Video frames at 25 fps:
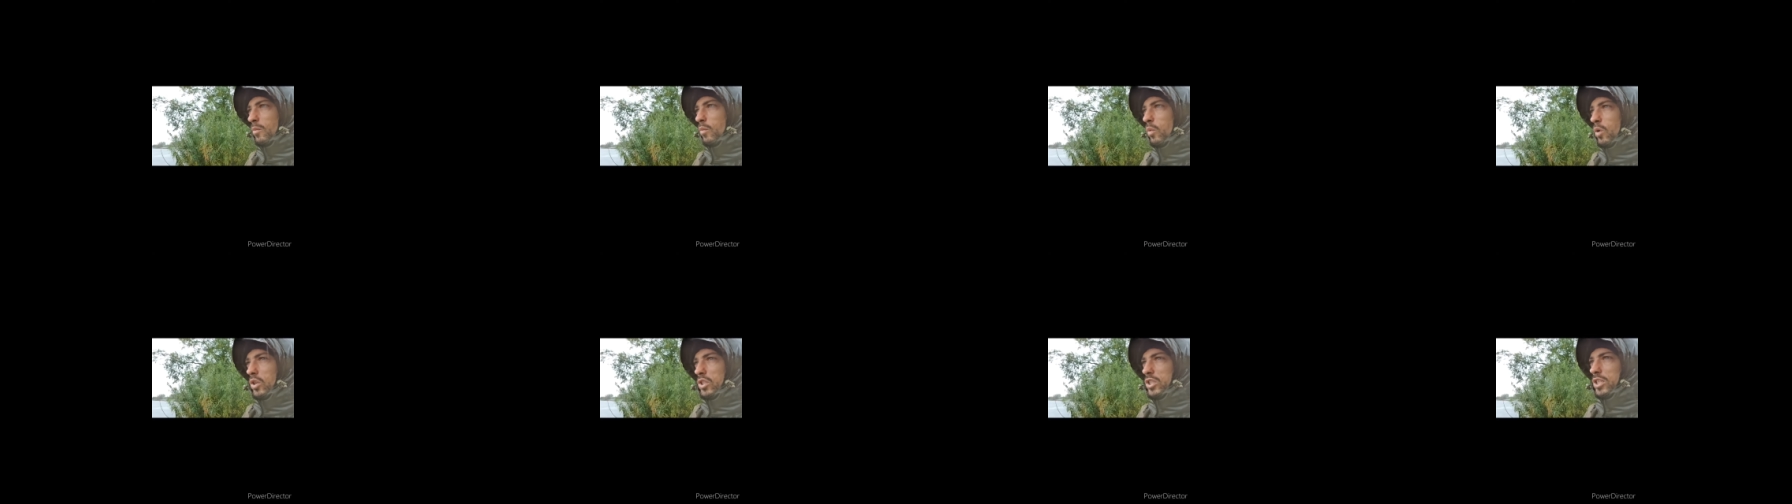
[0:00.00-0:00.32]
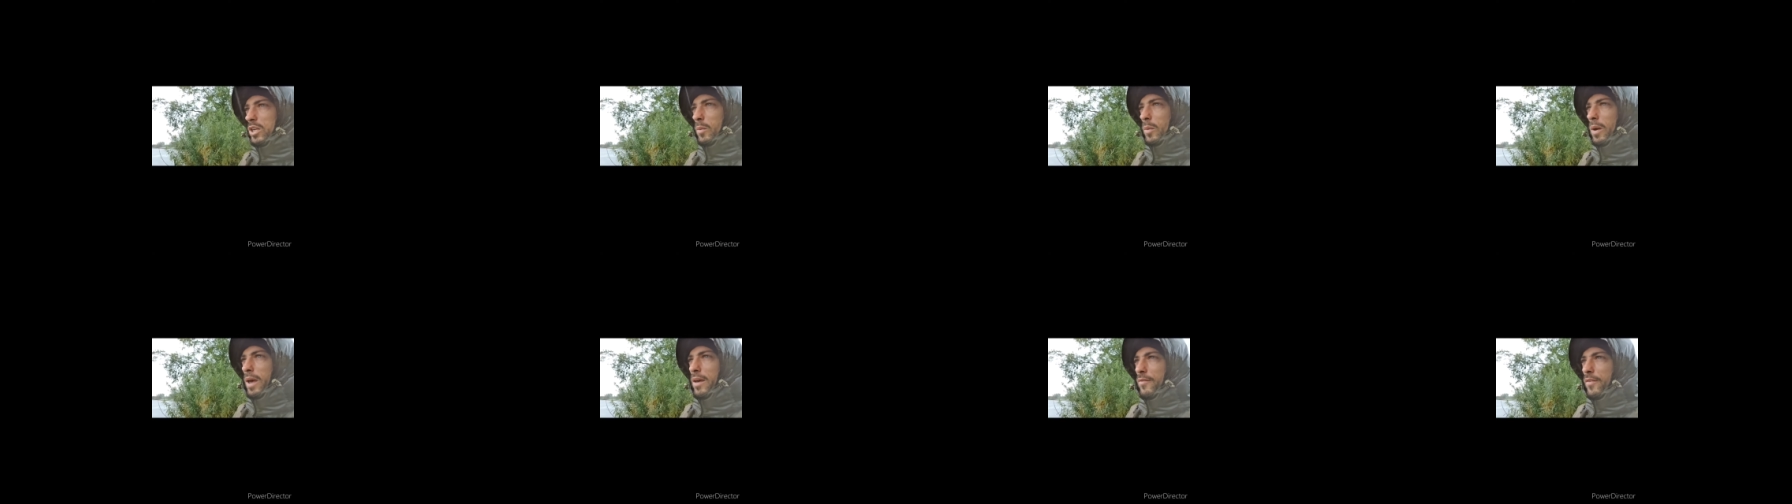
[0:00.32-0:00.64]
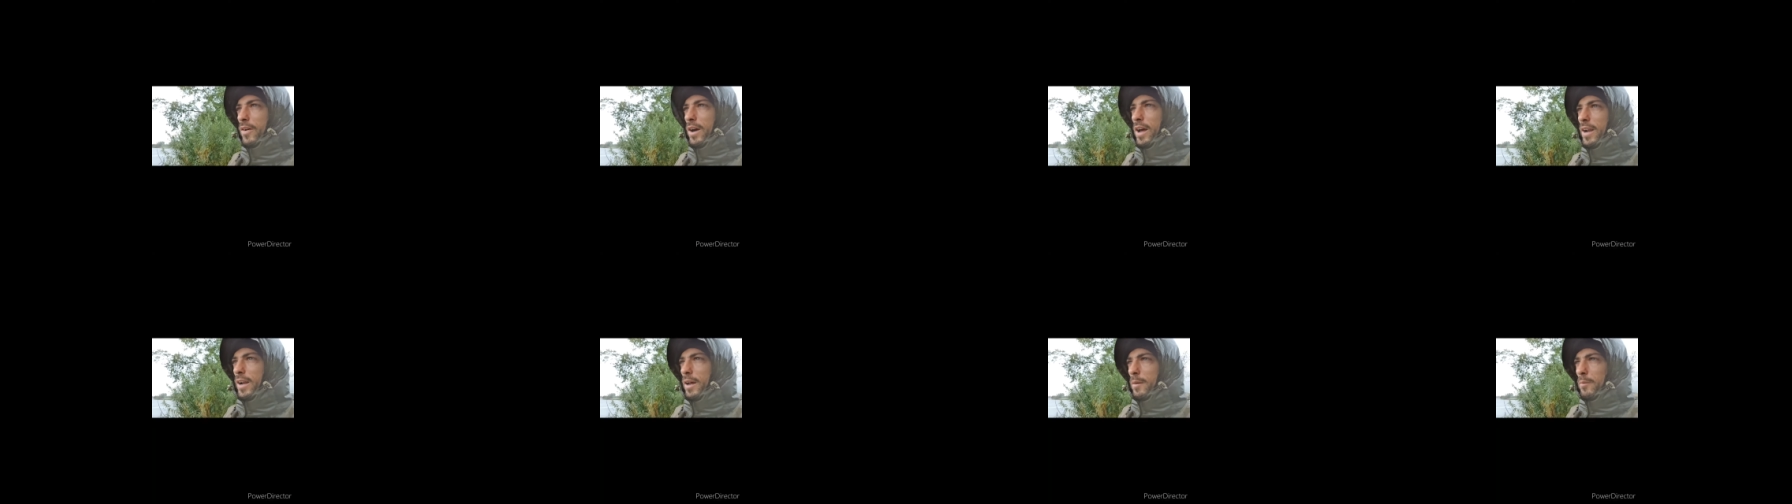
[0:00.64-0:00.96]

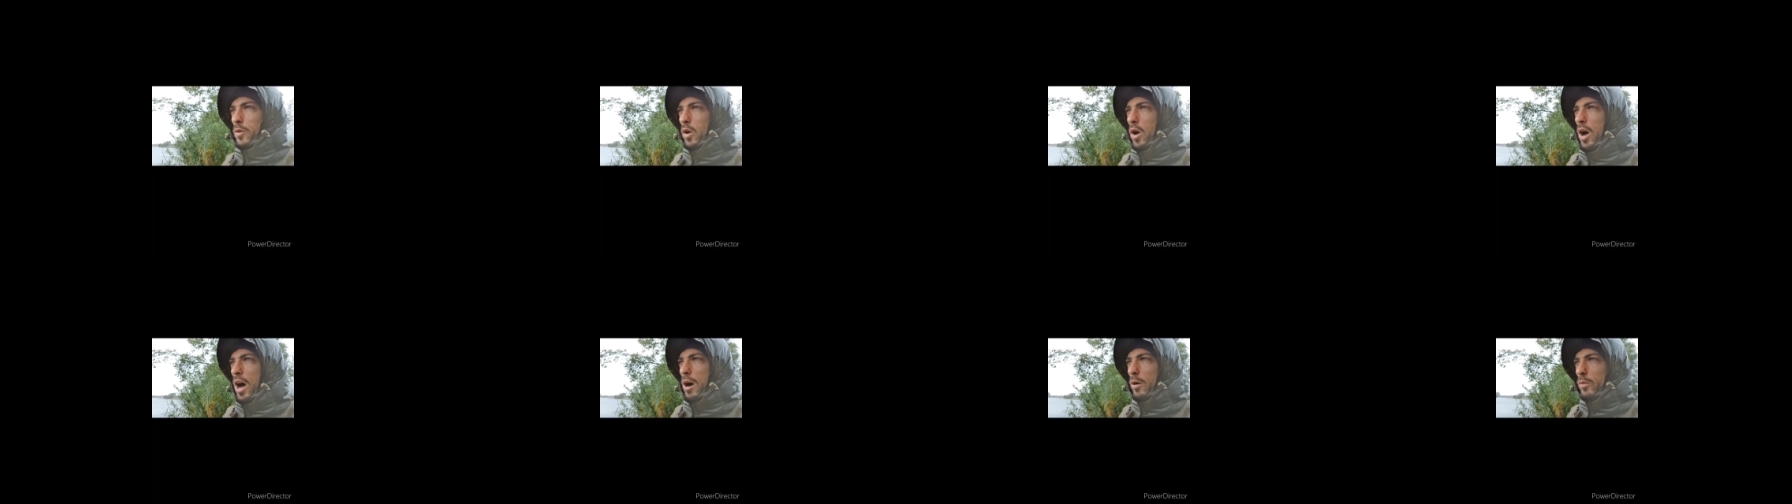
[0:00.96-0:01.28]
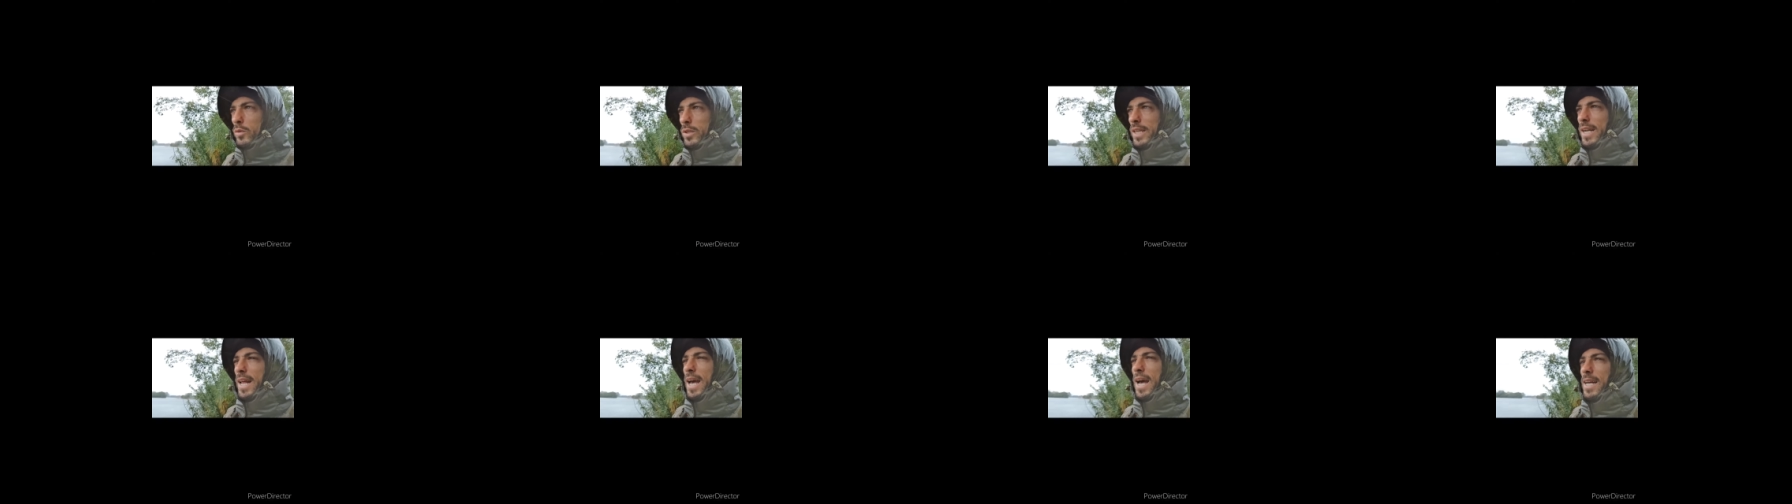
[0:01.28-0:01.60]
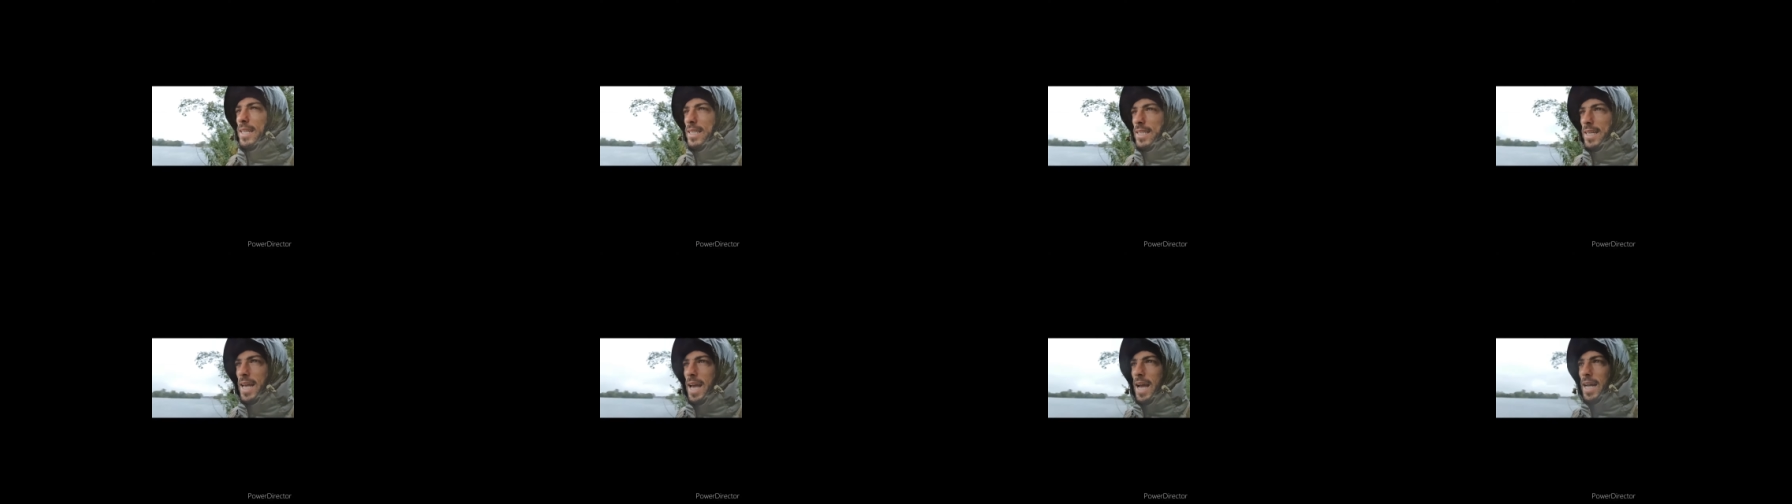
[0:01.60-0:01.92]
whatsoever and i'm not holding
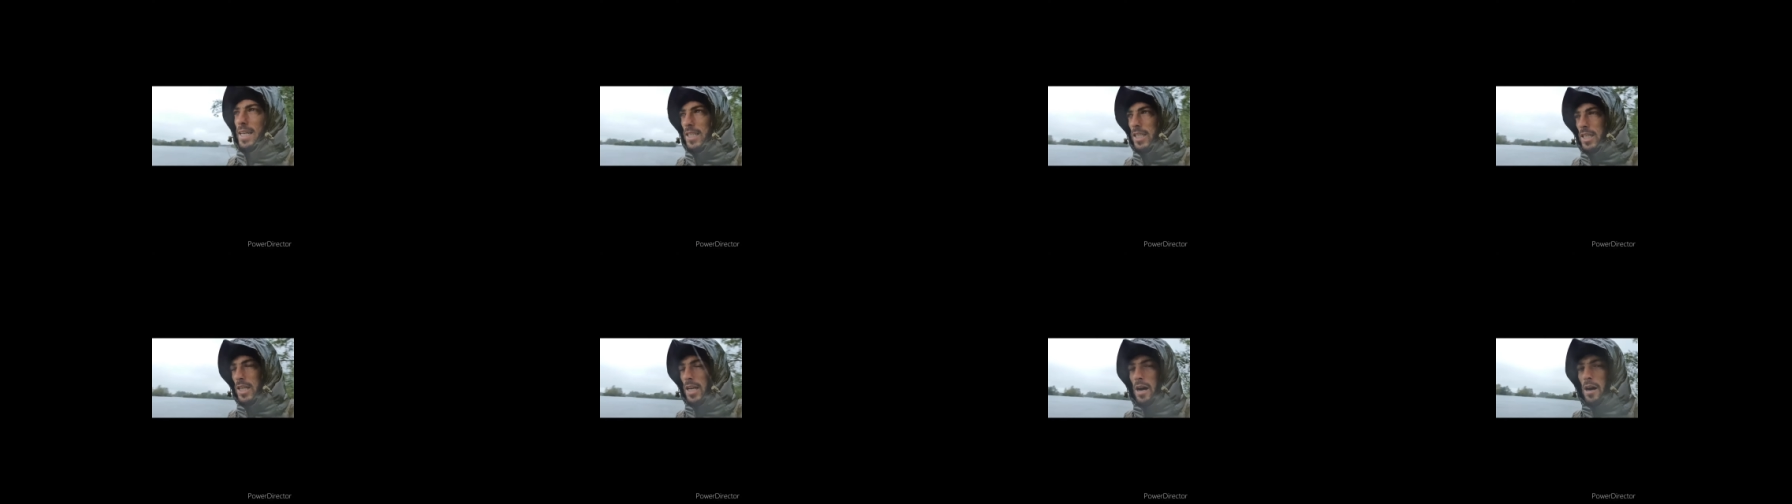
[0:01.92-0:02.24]
out to catch a